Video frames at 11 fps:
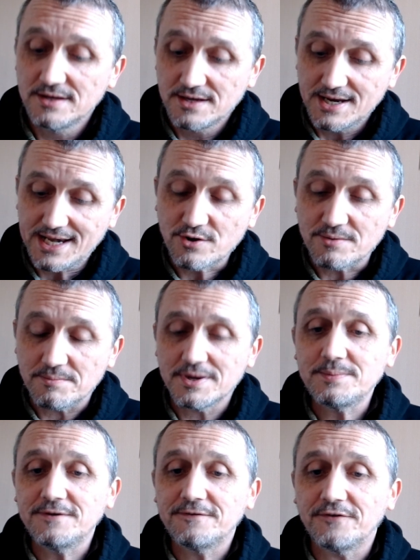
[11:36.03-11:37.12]
Now, it may
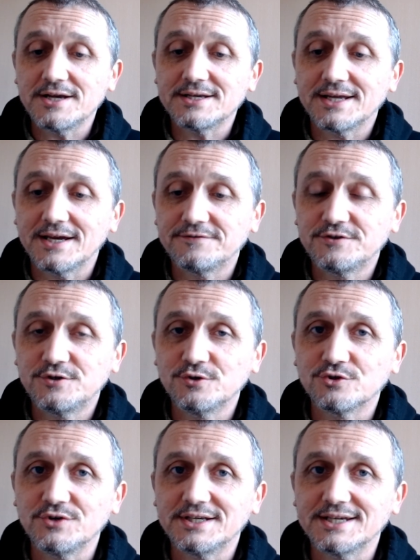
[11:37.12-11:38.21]
be fine to have two or
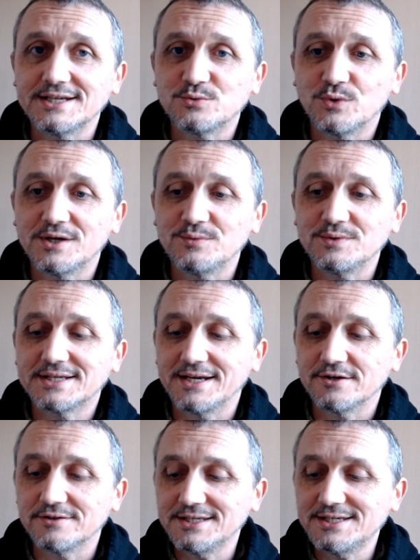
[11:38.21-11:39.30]
three days where we say
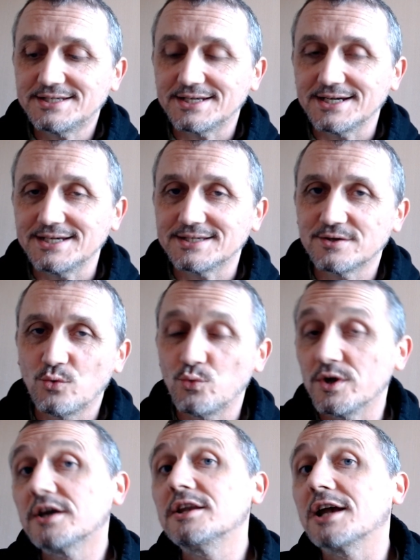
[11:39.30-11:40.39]
on these days, we're
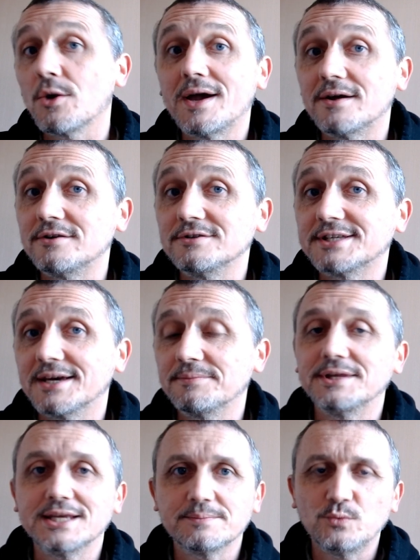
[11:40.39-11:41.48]
going to go out and do
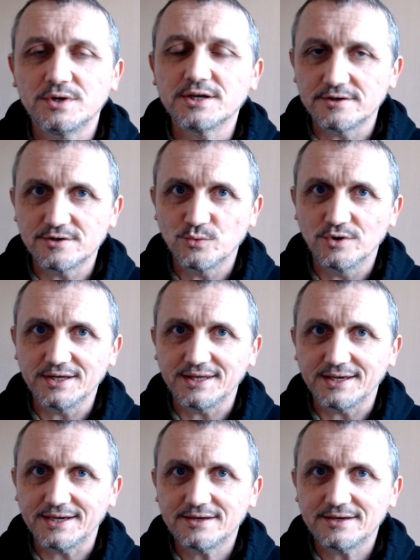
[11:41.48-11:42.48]
something, but we don't know what yet.